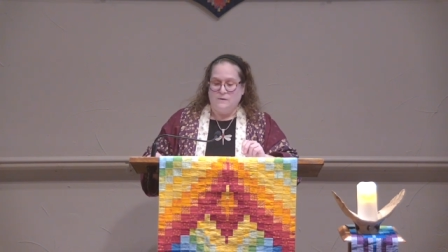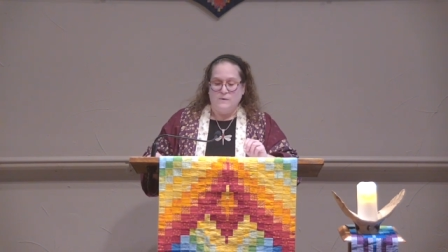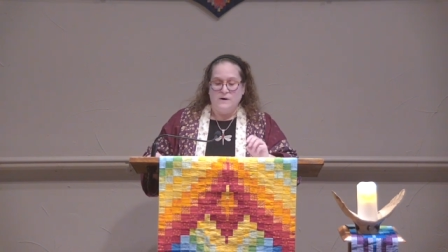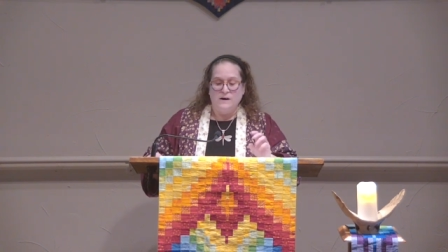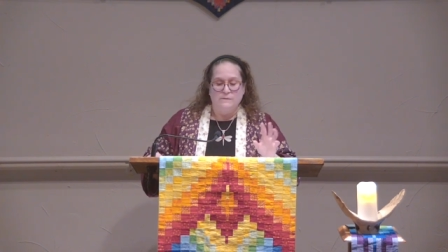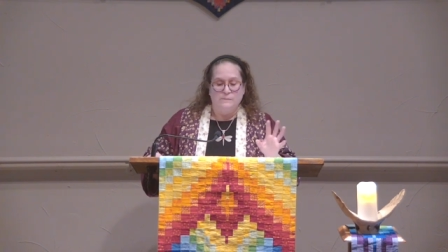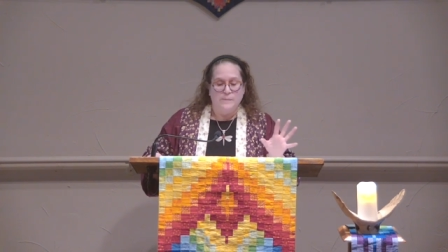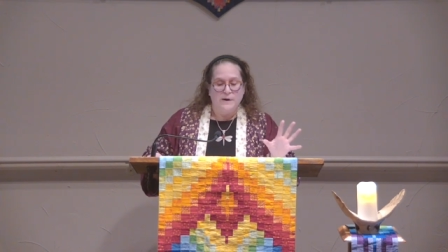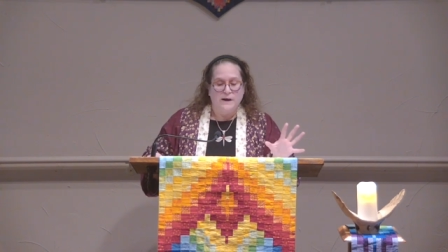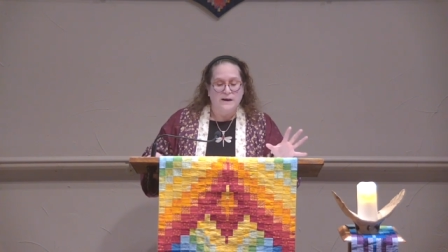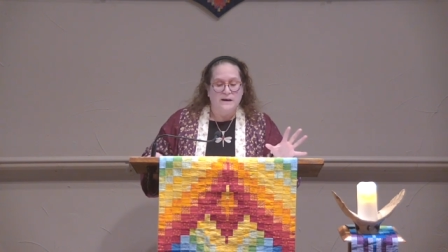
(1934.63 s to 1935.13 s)

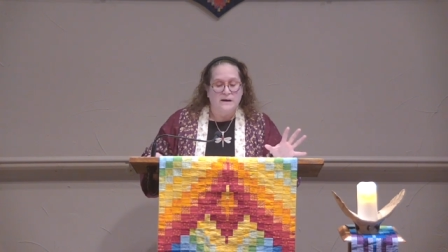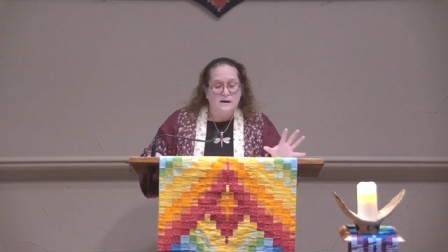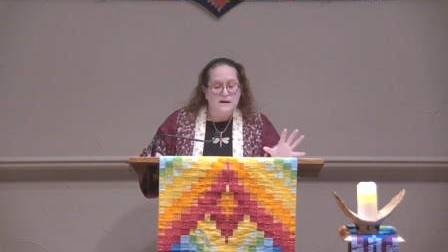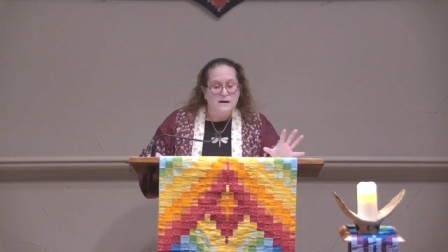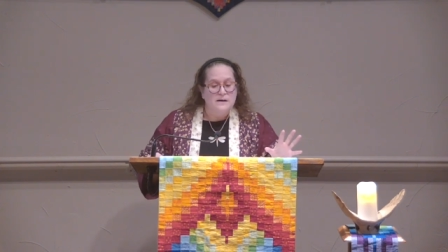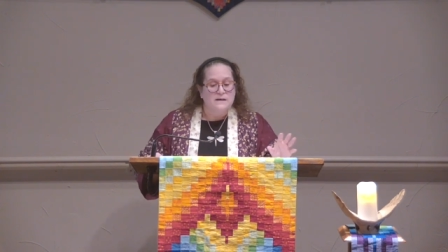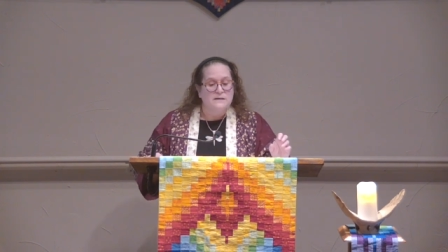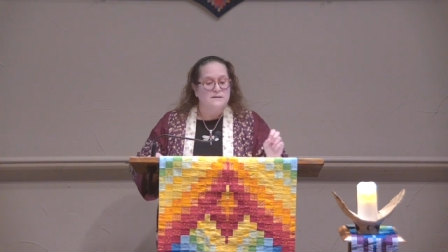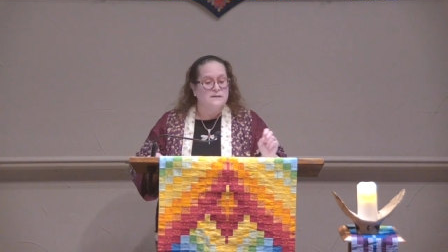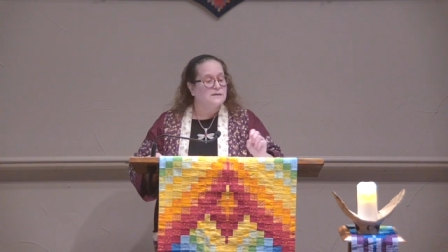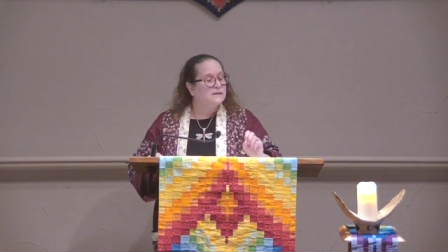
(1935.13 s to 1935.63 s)
We have
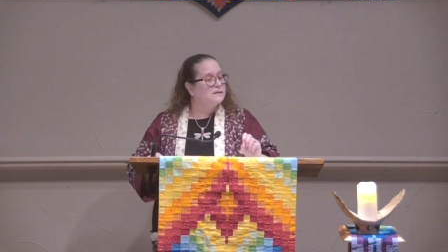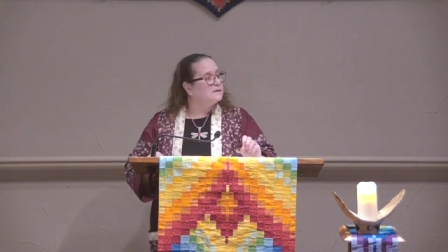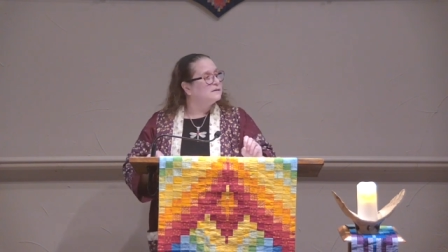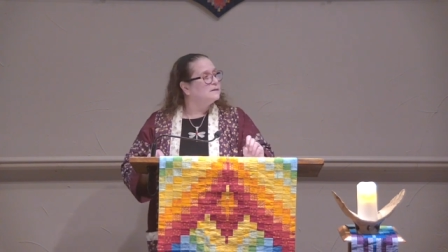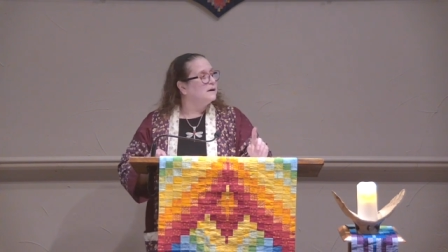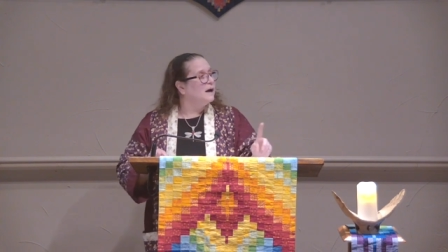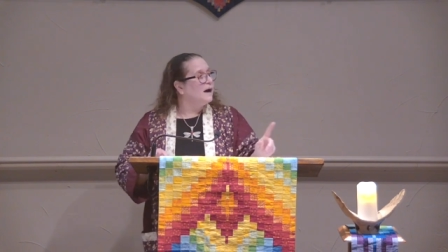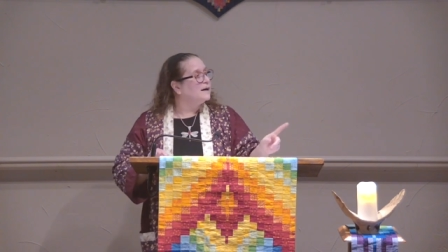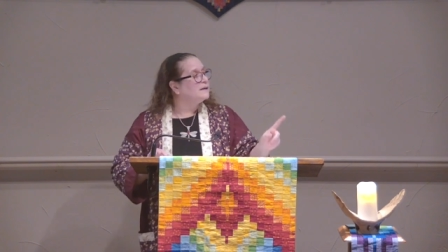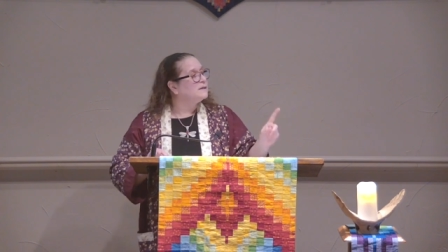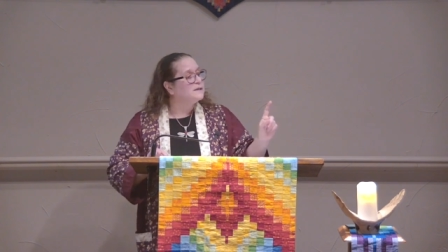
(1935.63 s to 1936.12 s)
parents,
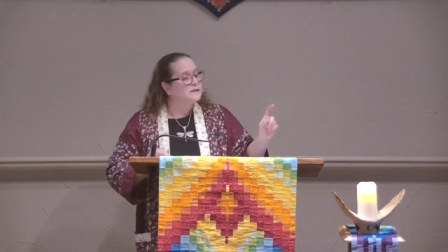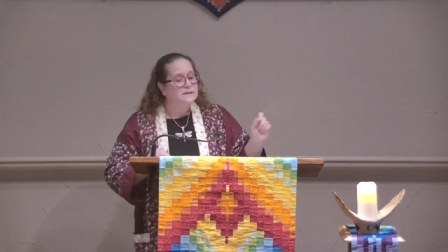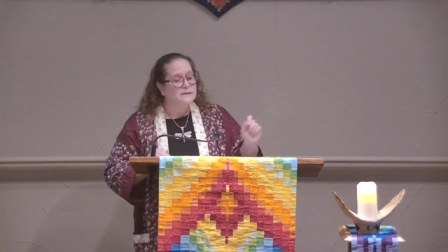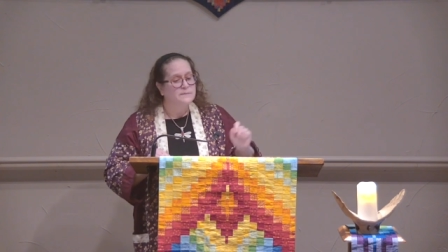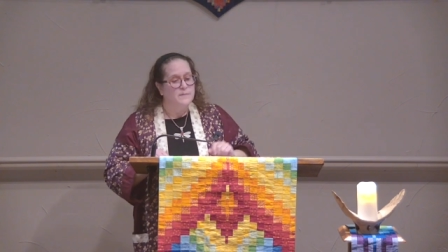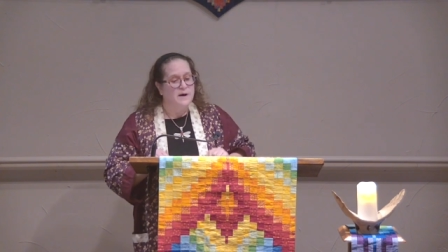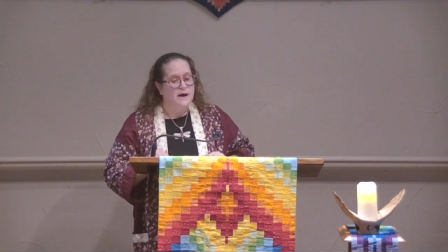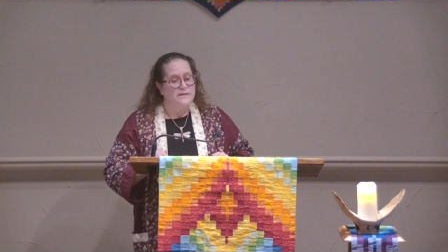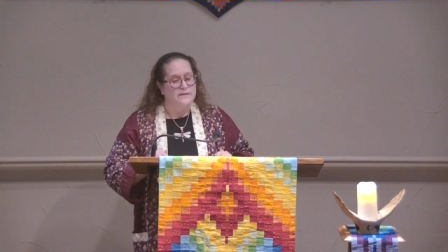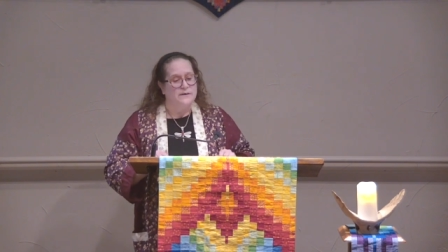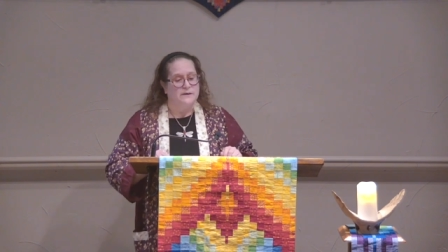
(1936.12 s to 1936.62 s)
not
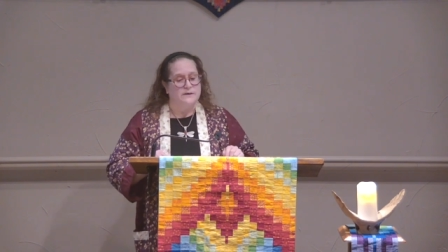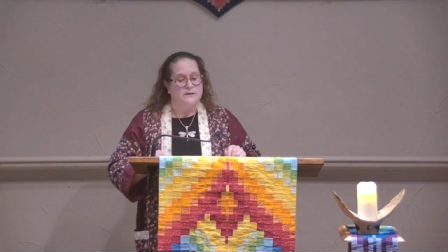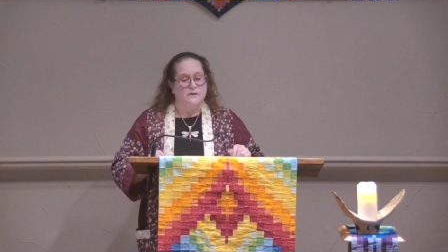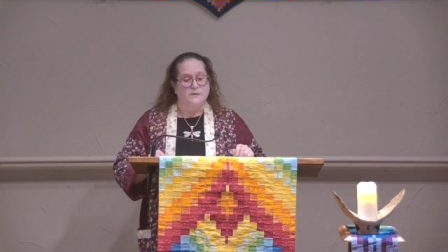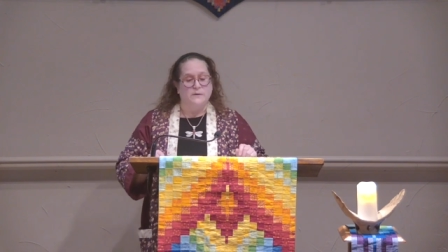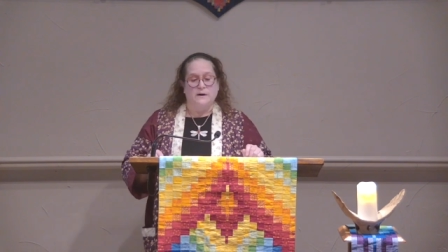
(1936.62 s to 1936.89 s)
just mothers,